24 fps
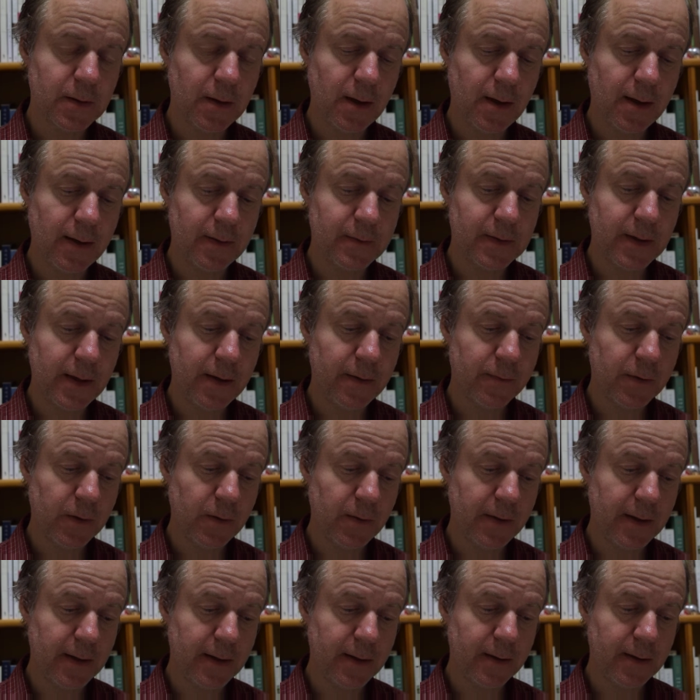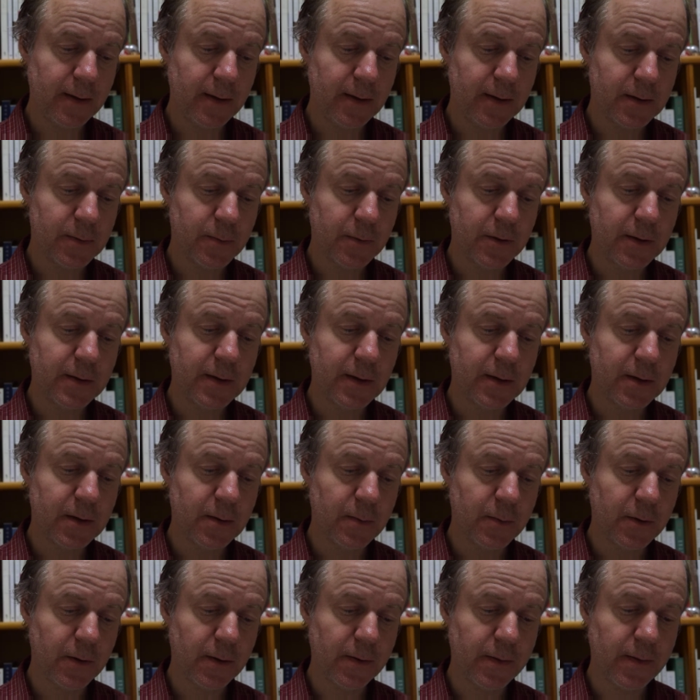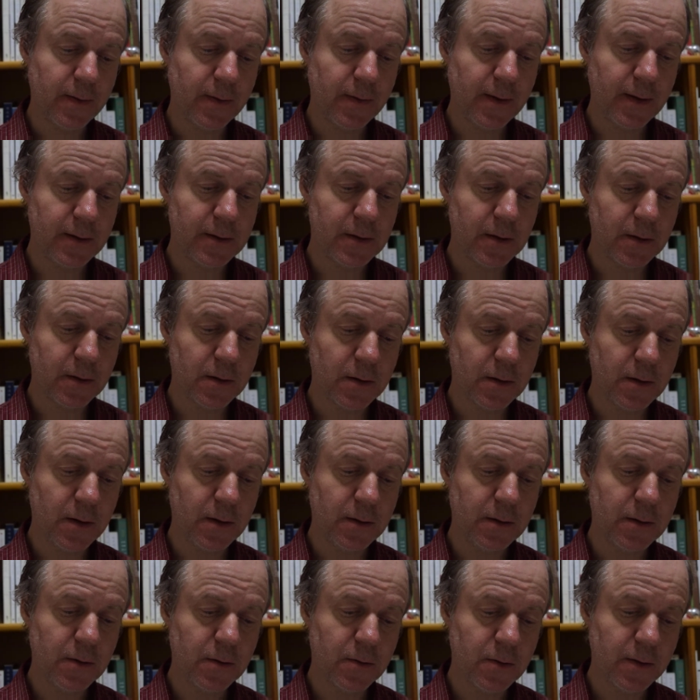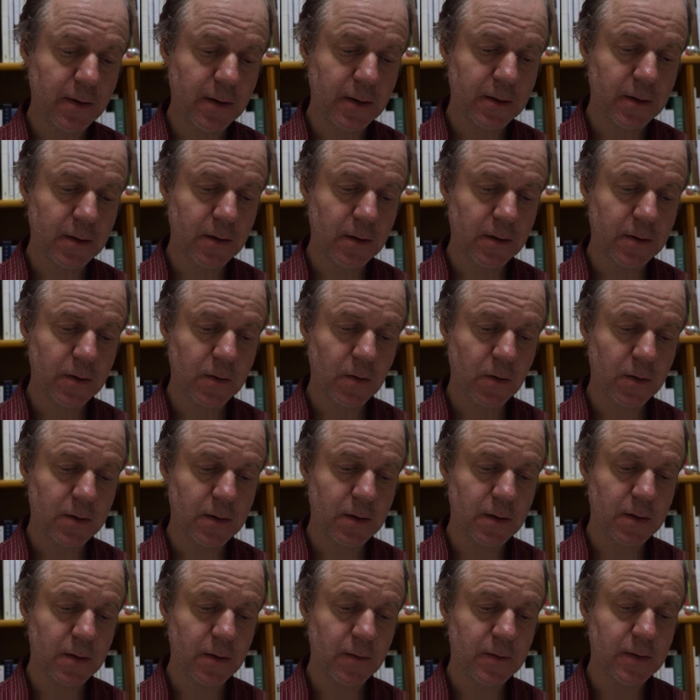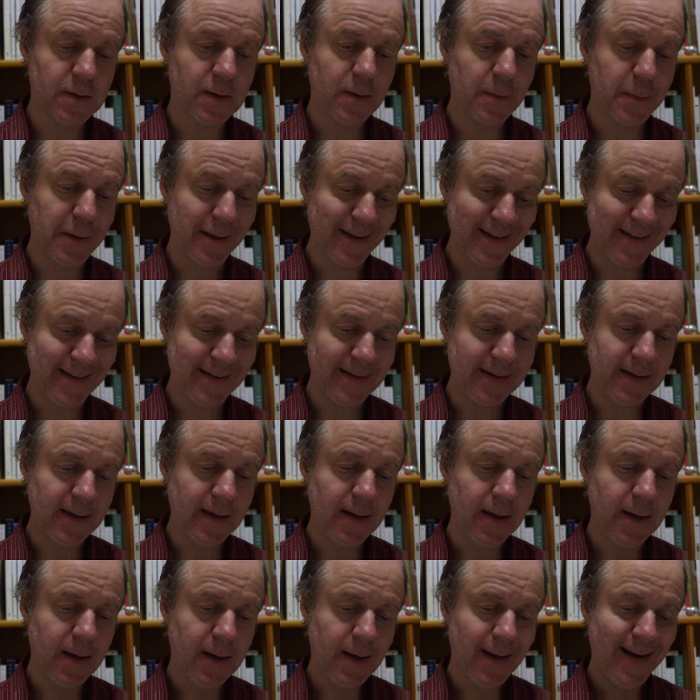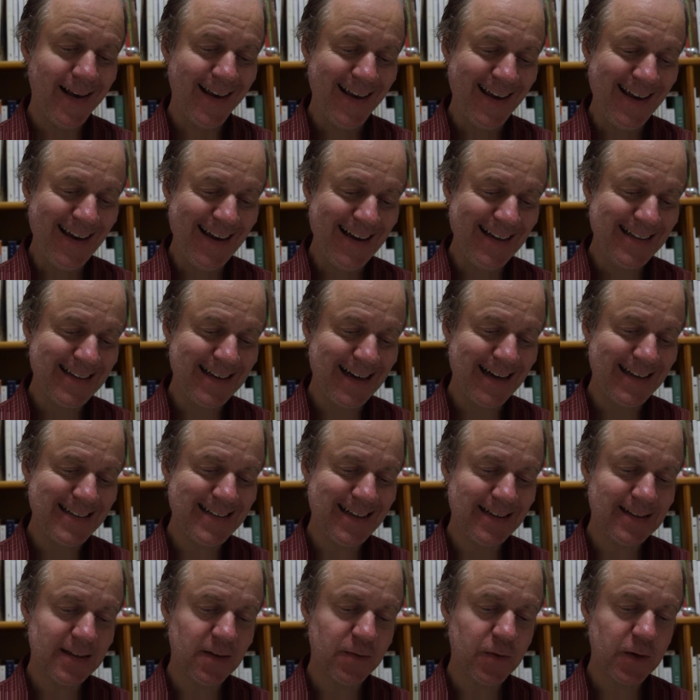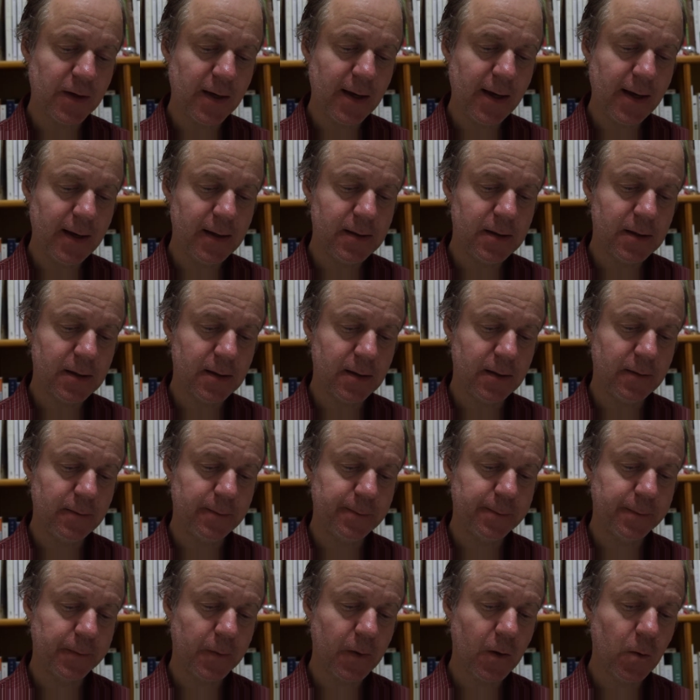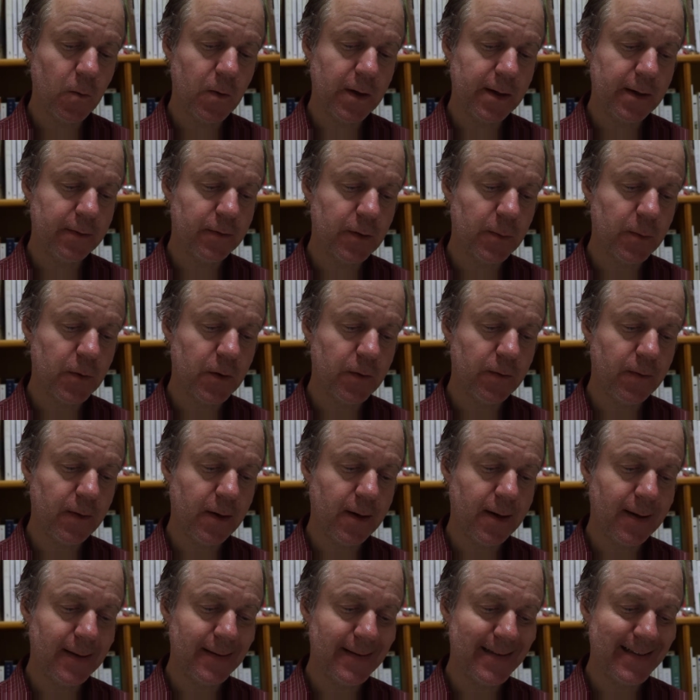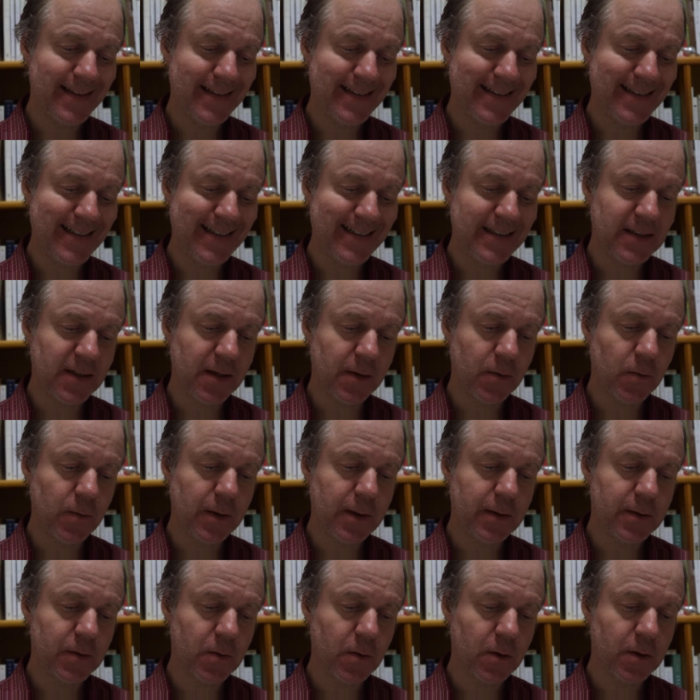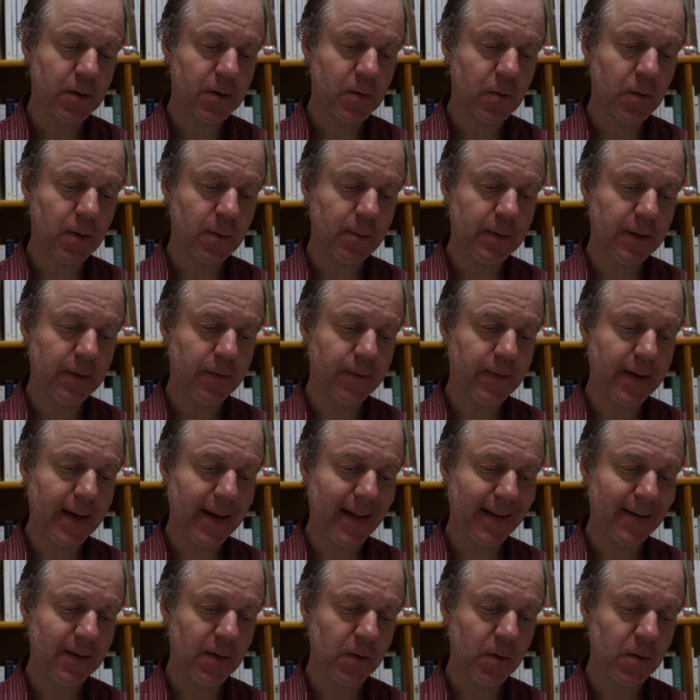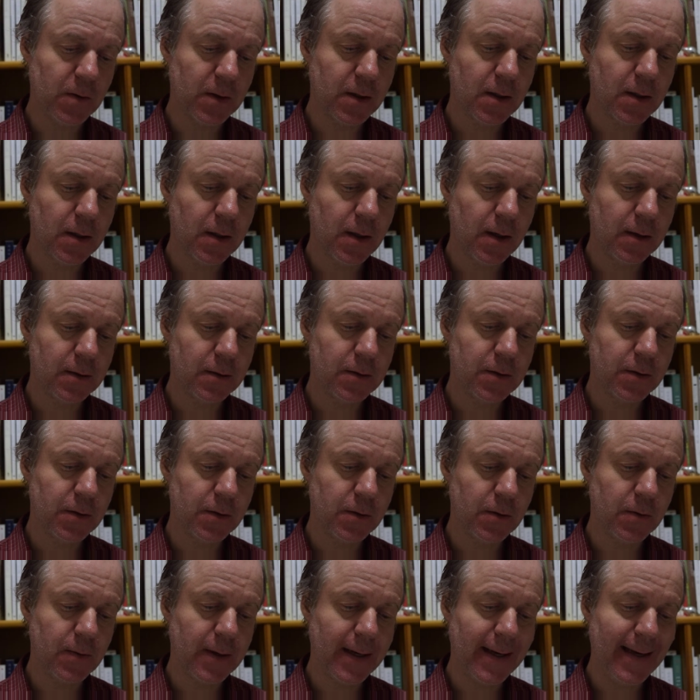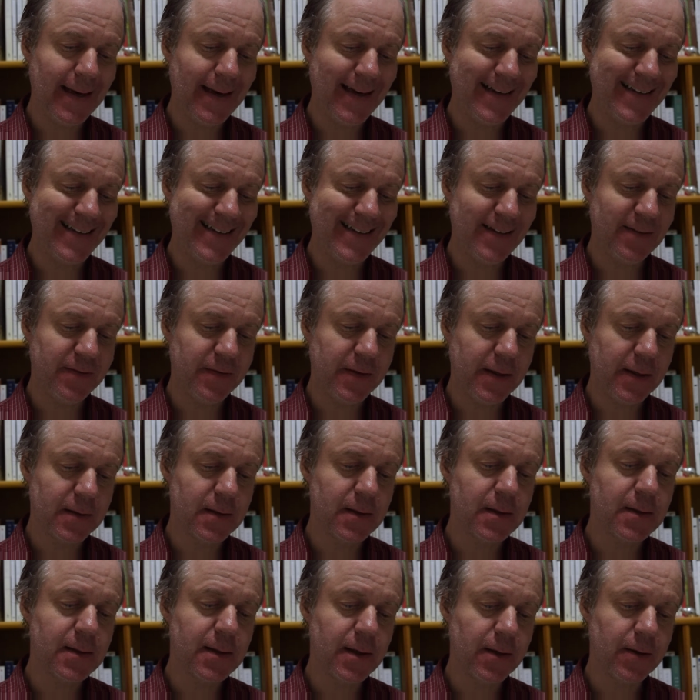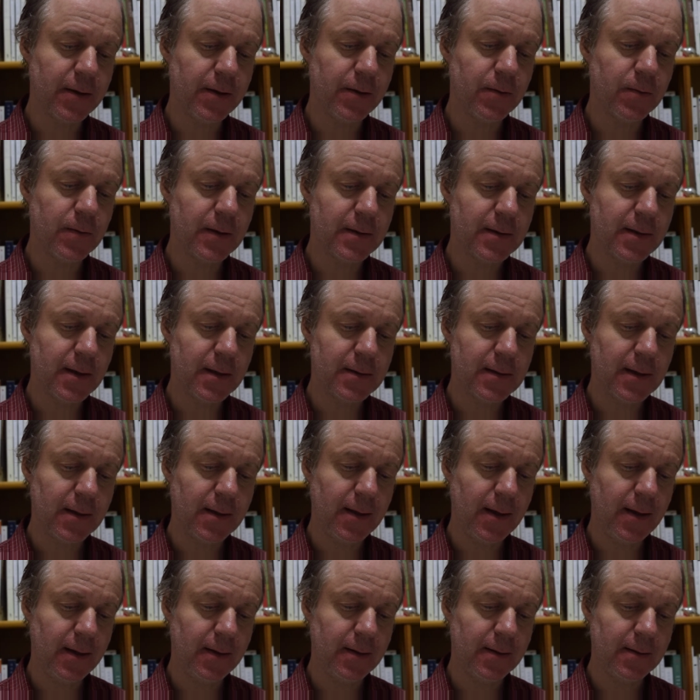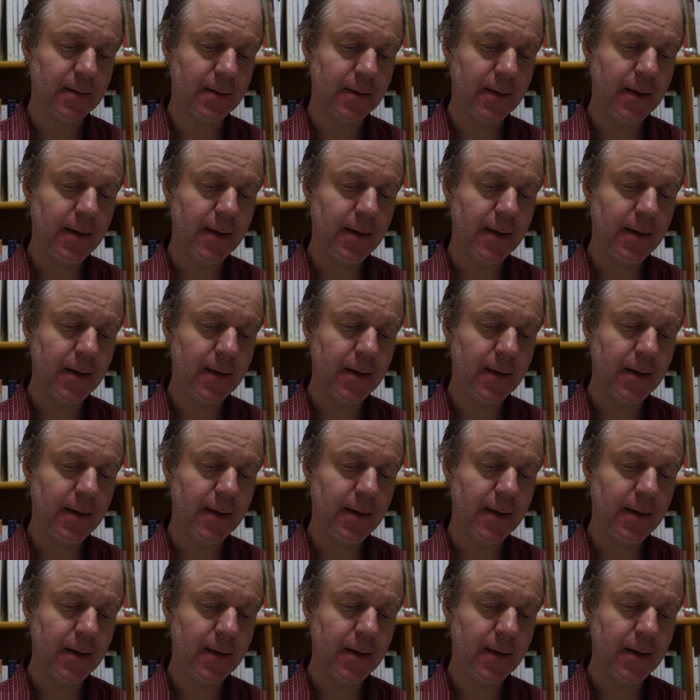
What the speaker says: lives everywhere, it is predictable that they should turn to traditional sources of stability and identification. Whatever provides such a resource will be valued, clung to, and, if necessary, resuscitated.